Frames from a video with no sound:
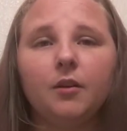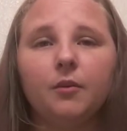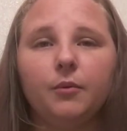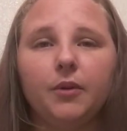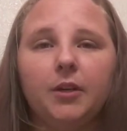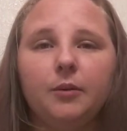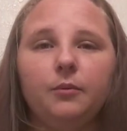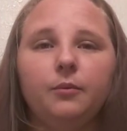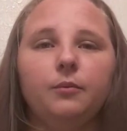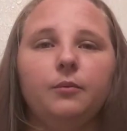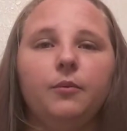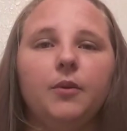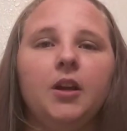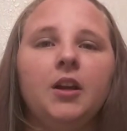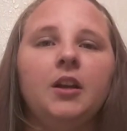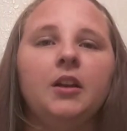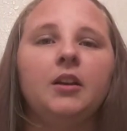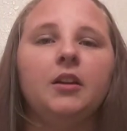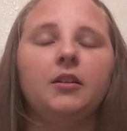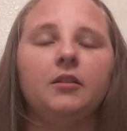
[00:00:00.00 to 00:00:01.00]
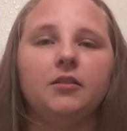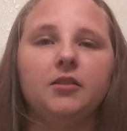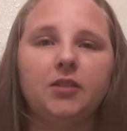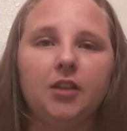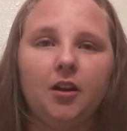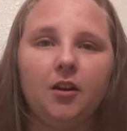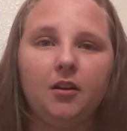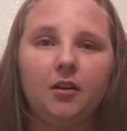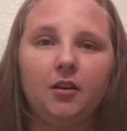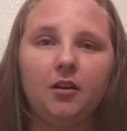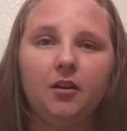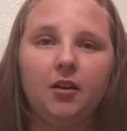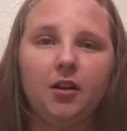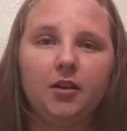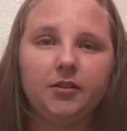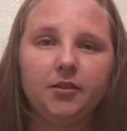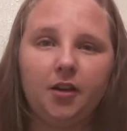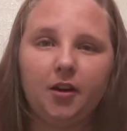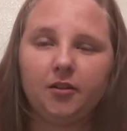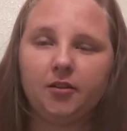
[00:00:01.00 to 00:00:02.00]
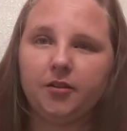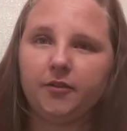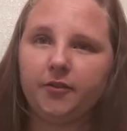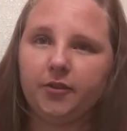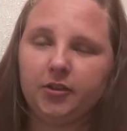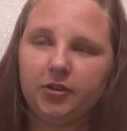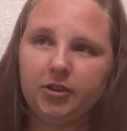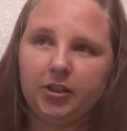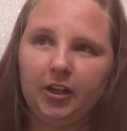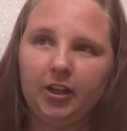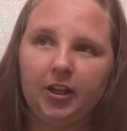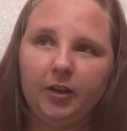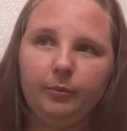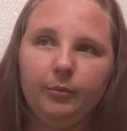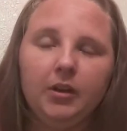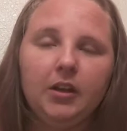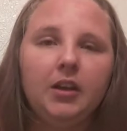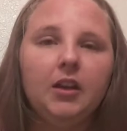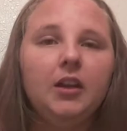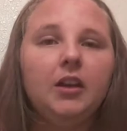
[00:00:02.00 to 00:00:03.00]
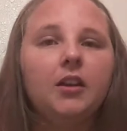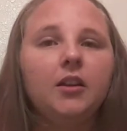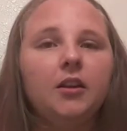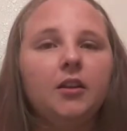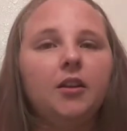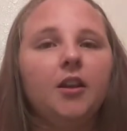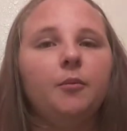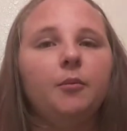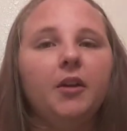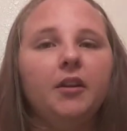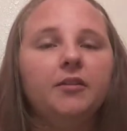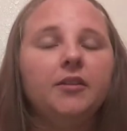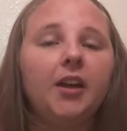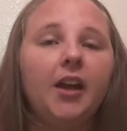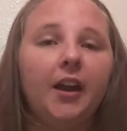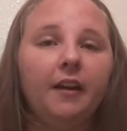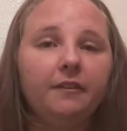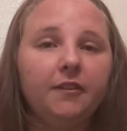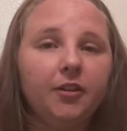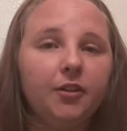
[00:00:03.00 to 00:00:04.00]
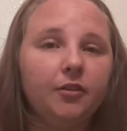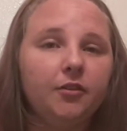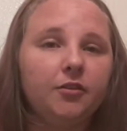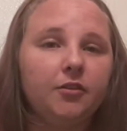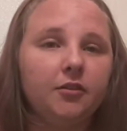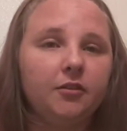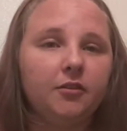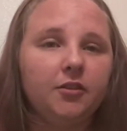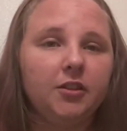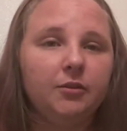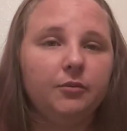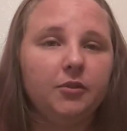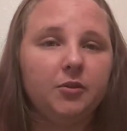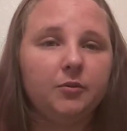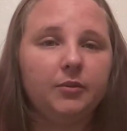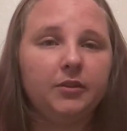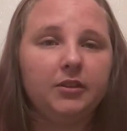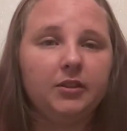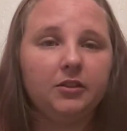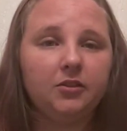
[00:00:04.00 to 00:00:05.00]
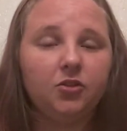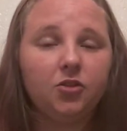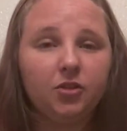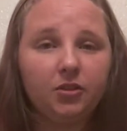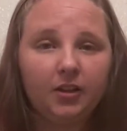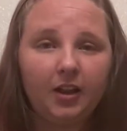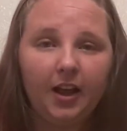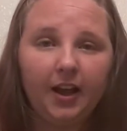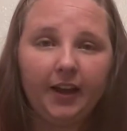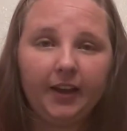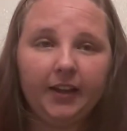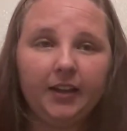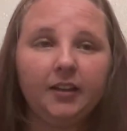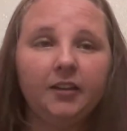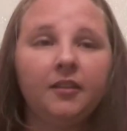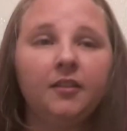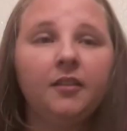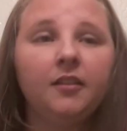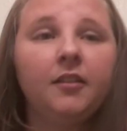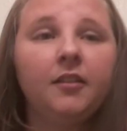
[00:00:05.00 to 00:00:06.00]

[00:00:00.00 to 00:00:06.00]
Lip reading: We saw a doctor for a checkup a month after her surgery, which was in July.